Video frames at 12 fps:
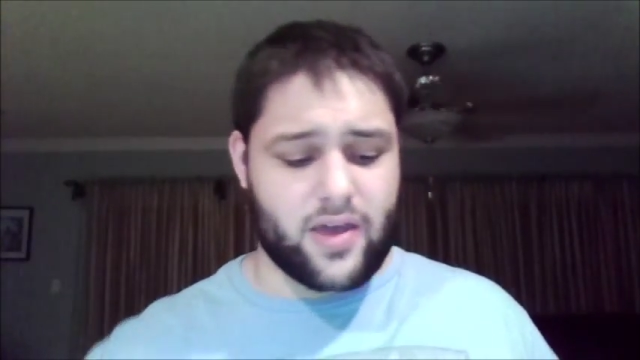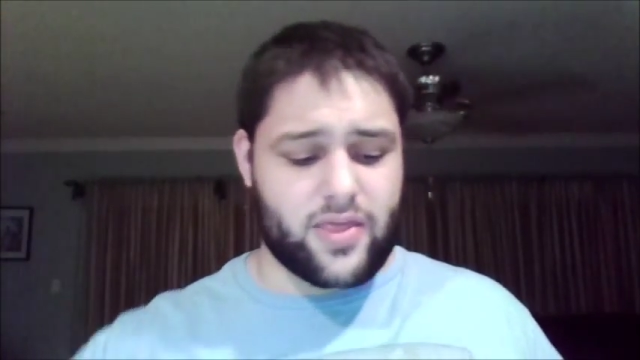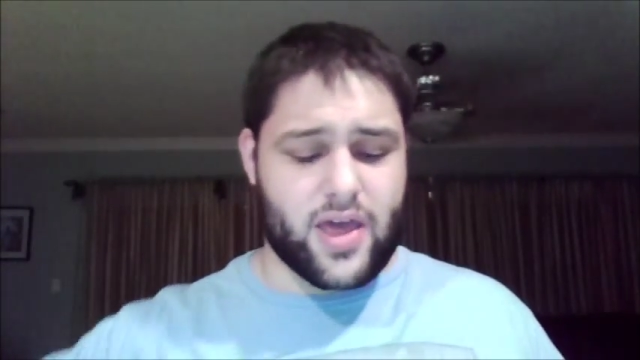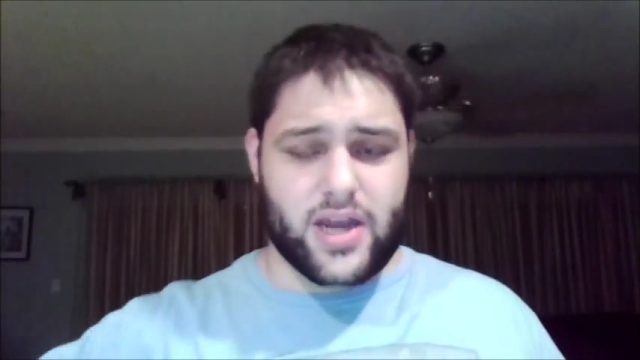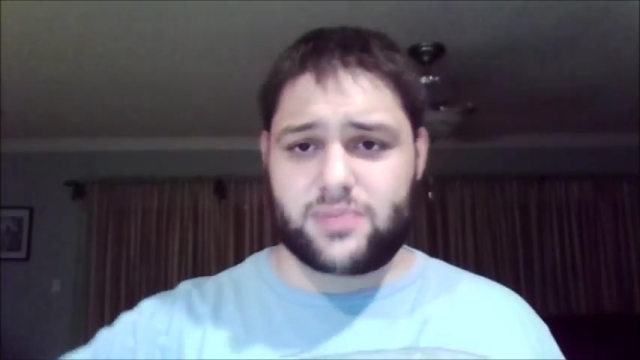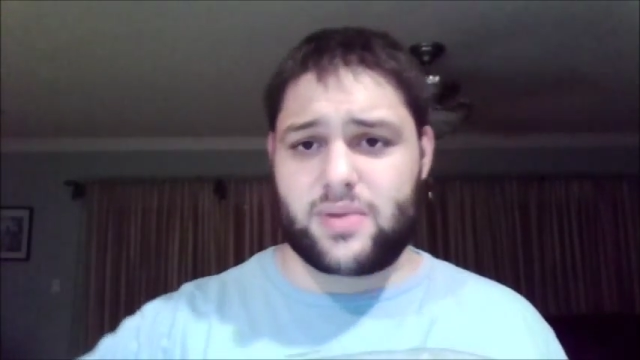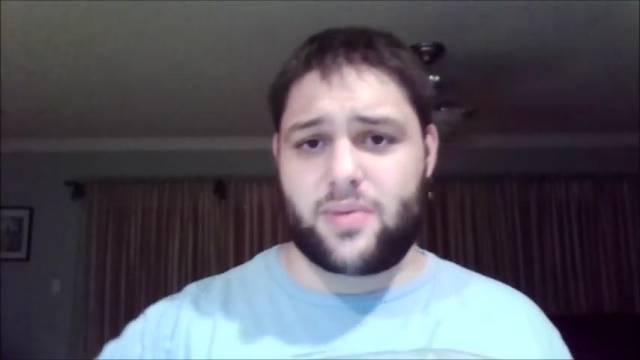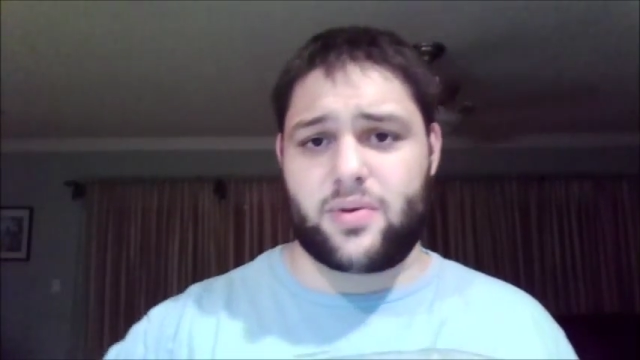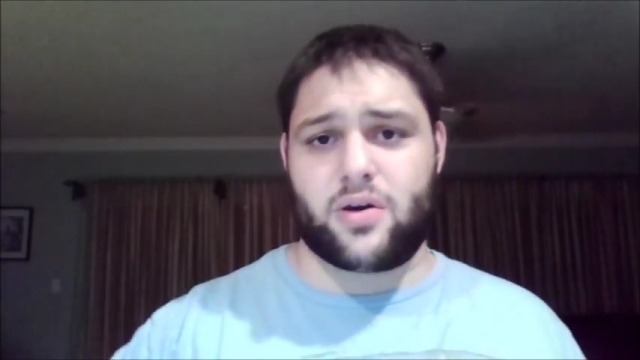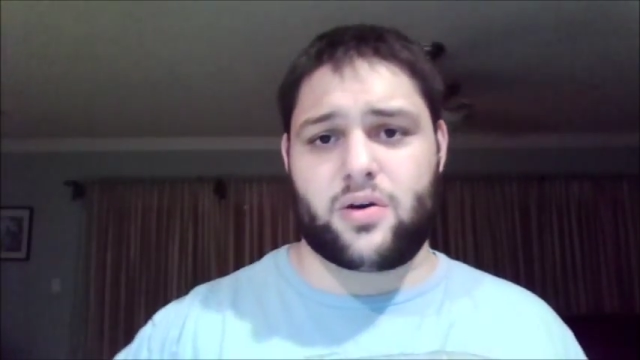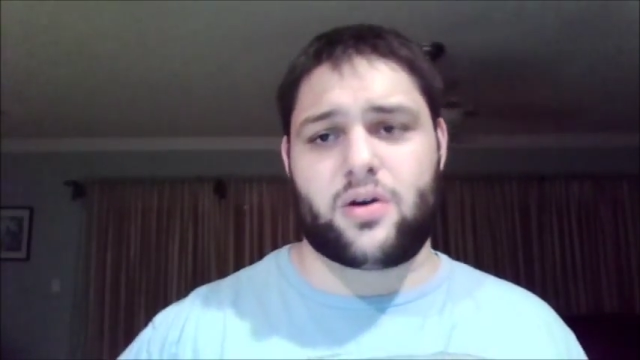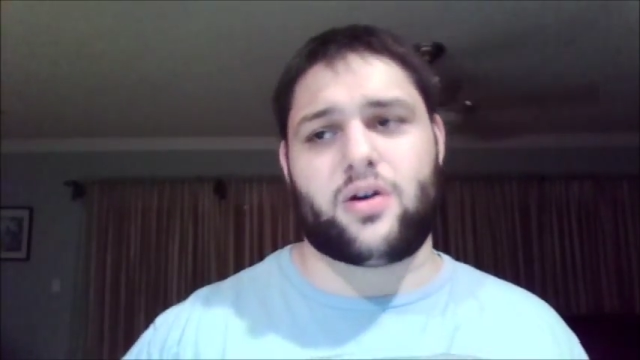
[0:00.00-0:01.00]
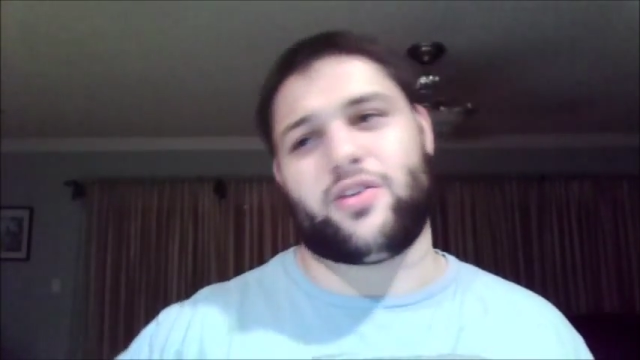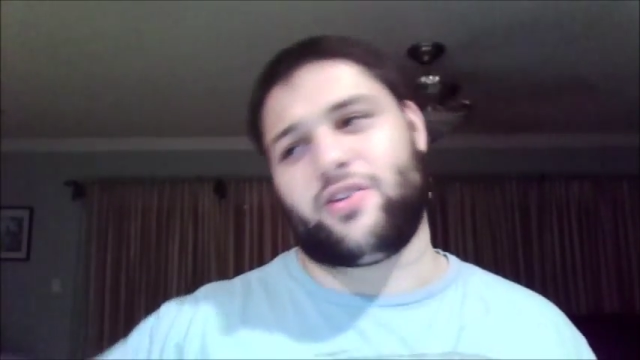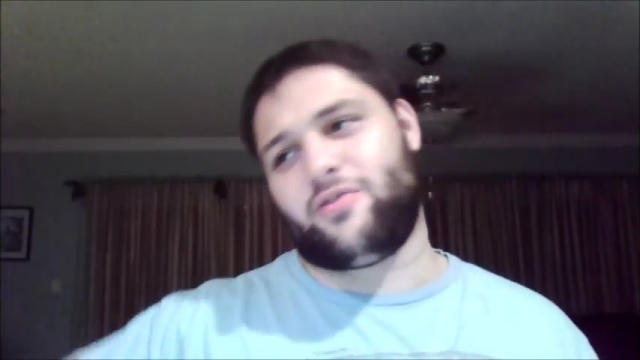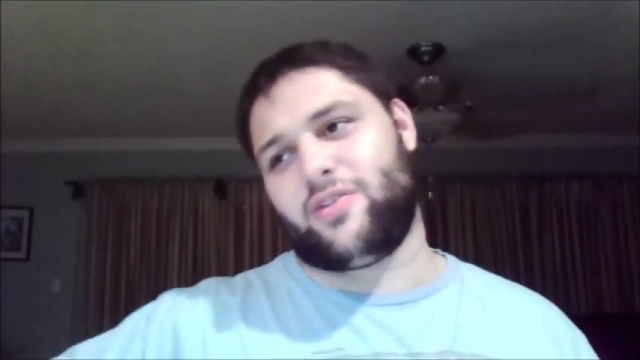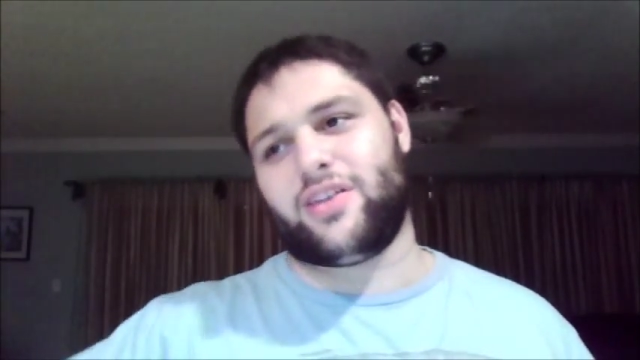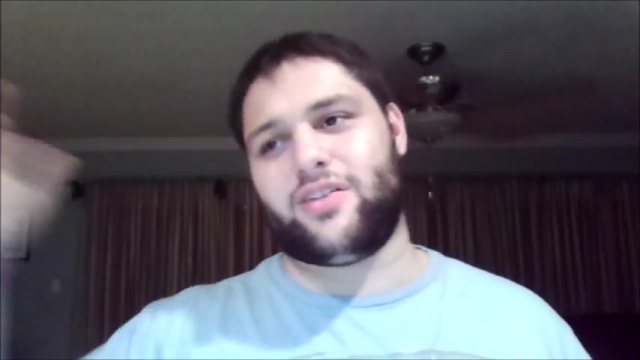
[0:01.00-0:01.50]
that just made me go, oh, they're
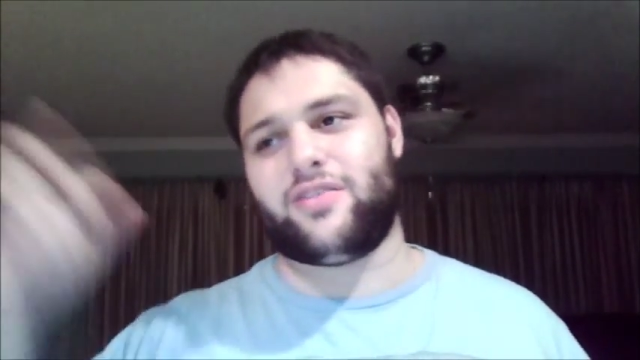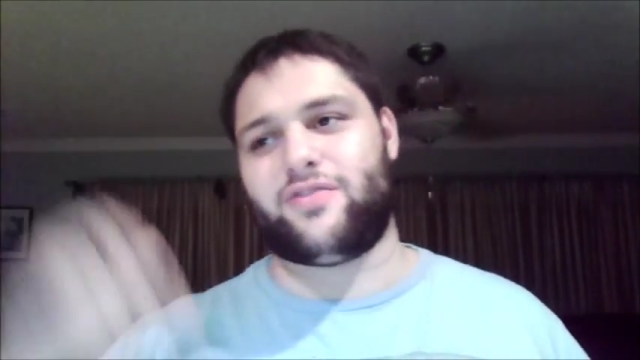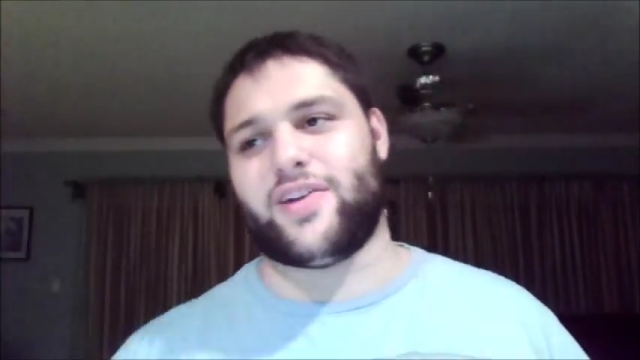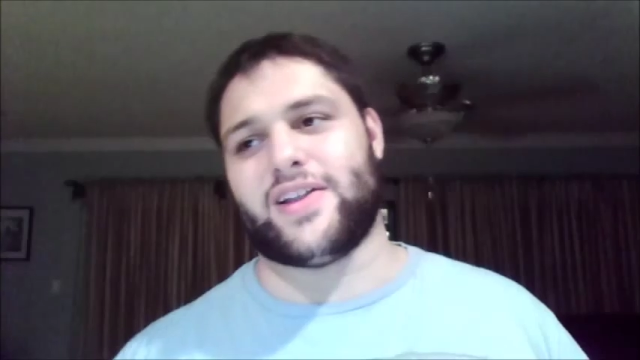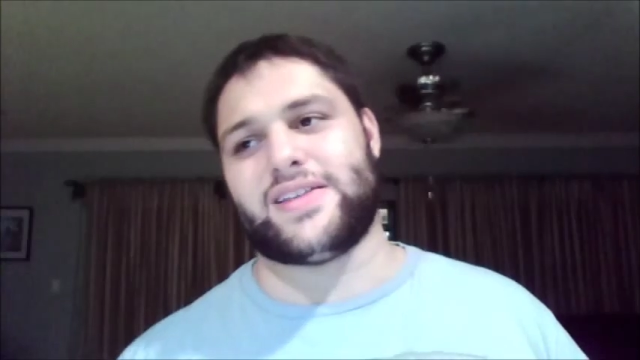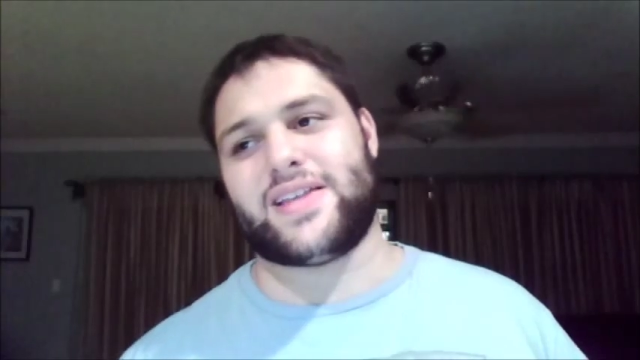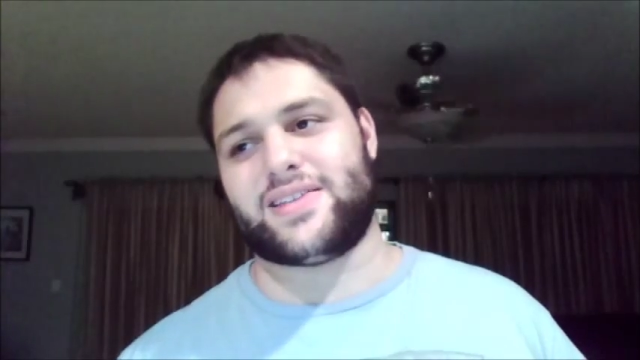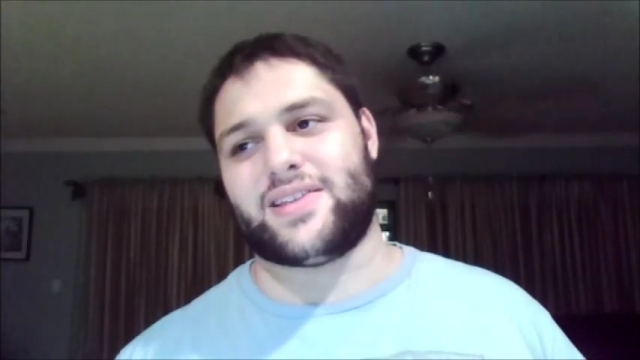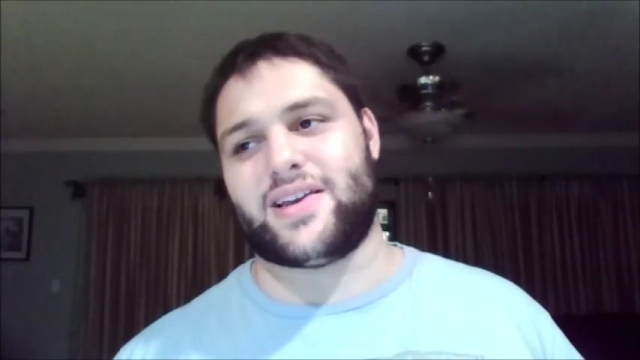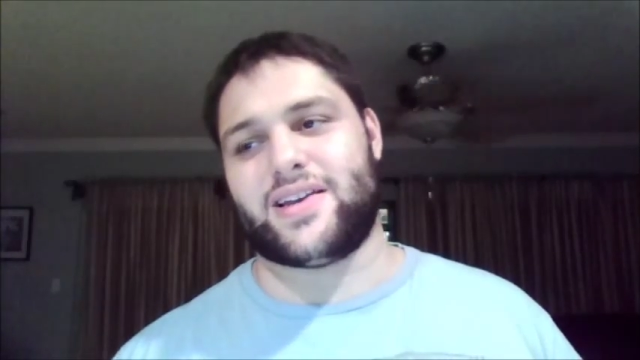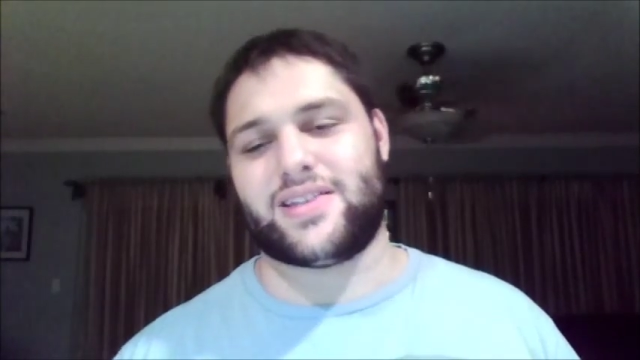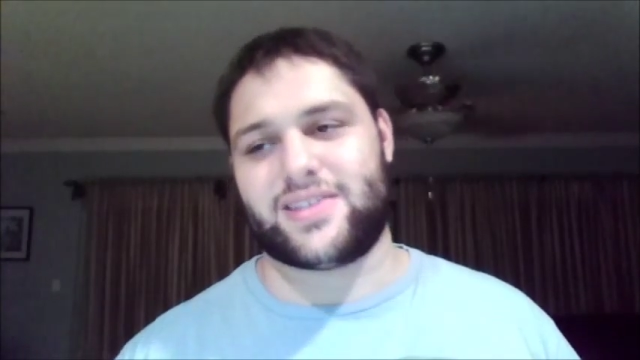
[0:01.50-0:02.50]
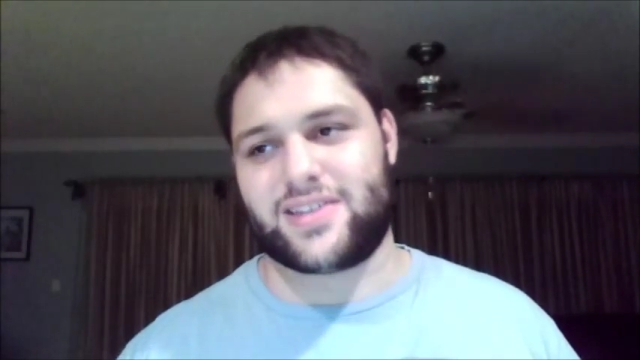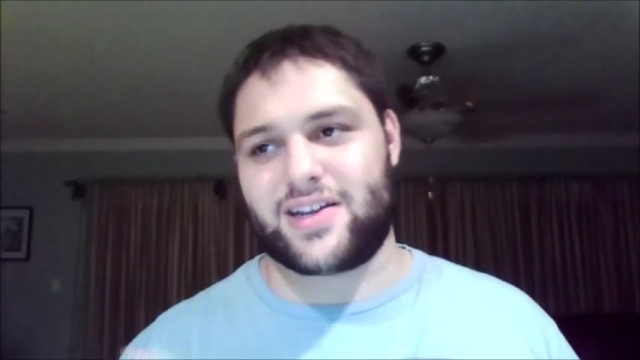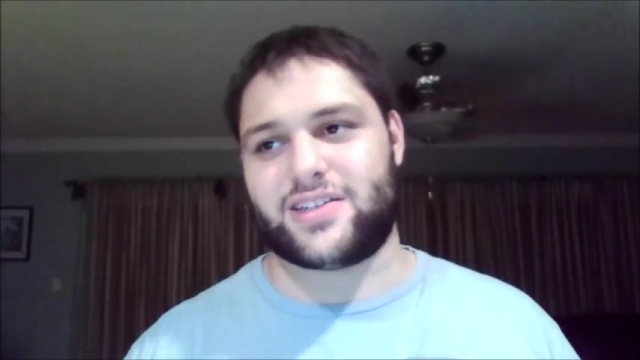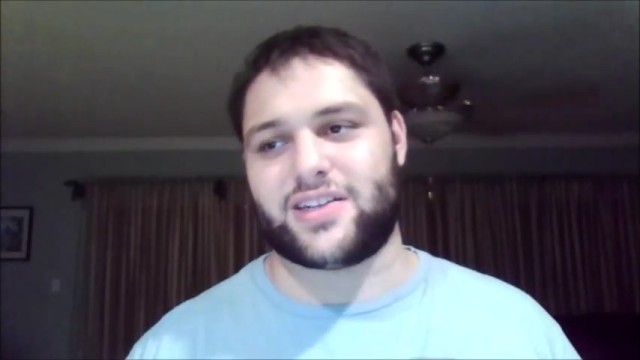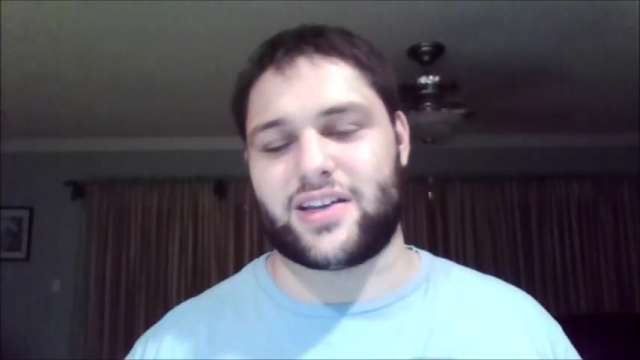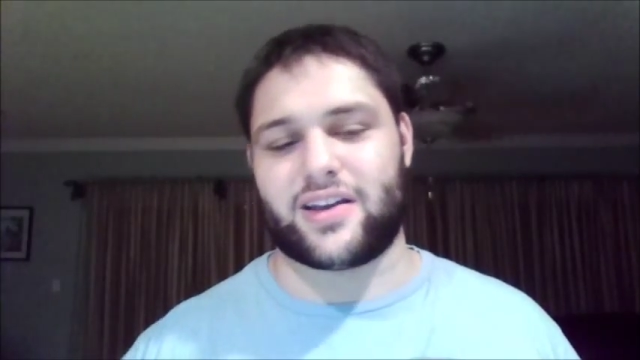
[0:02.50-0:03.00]
really good friends. That's nice. That's
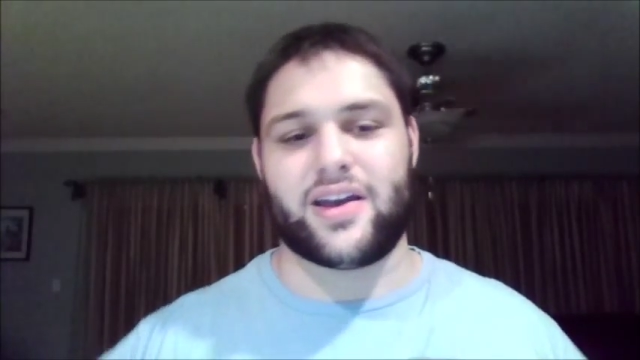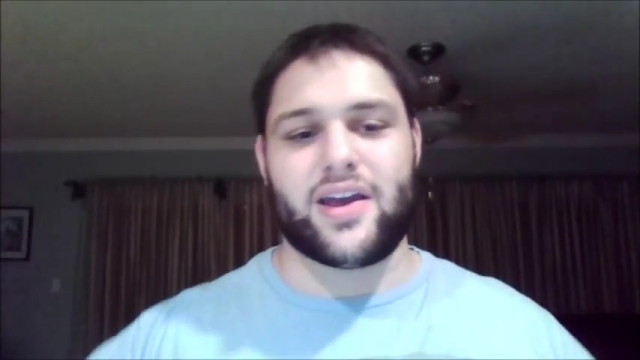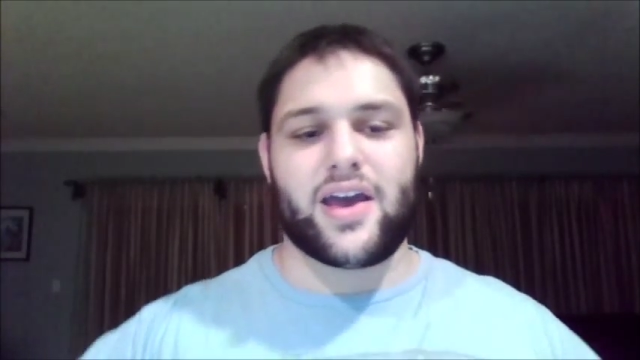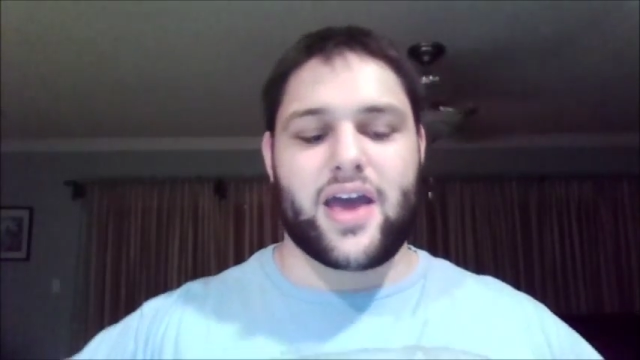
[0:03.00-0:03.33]
touching.